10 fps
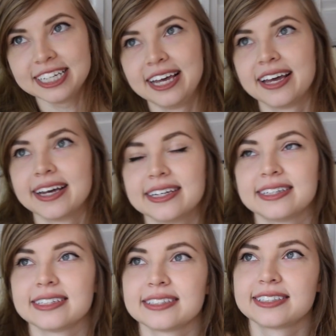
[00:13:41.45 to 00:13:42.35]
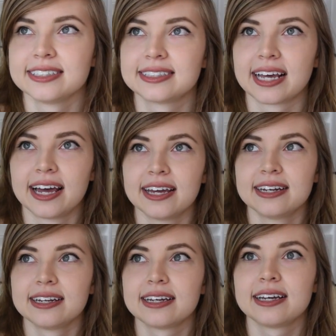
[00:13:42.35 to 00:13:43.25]
and she
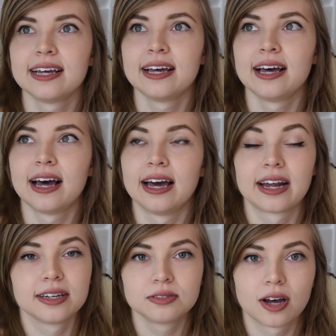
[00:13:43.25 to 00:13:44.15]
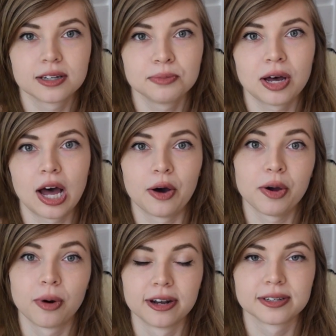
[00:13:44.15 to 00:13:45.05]
said, and I talked about how
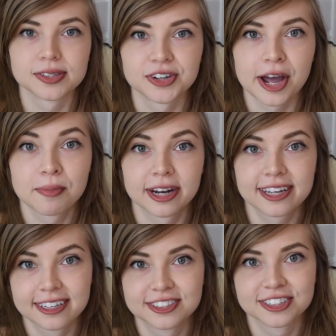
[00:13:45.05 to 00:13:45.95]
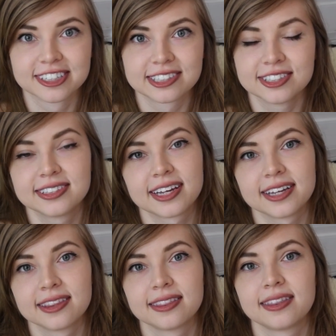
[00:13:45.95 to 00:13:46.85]
I wanted to try medication, and she
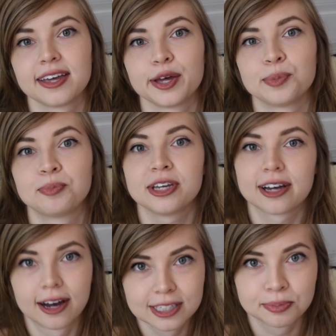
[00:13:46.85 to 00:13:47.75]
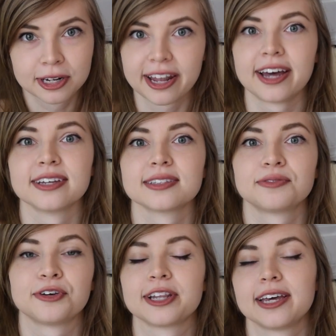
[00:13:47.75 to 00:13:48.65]
said that being
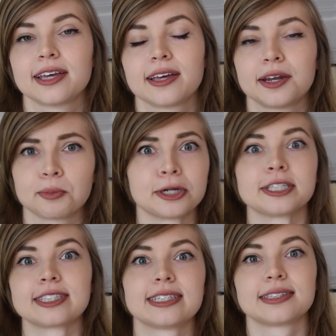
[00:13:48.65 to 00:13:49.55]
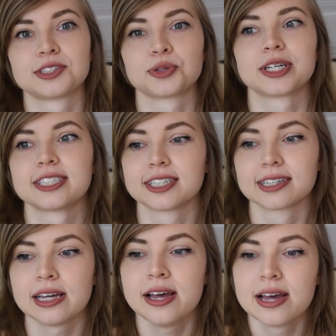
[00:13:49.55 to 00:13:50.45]
hospitalized for like an emergency situation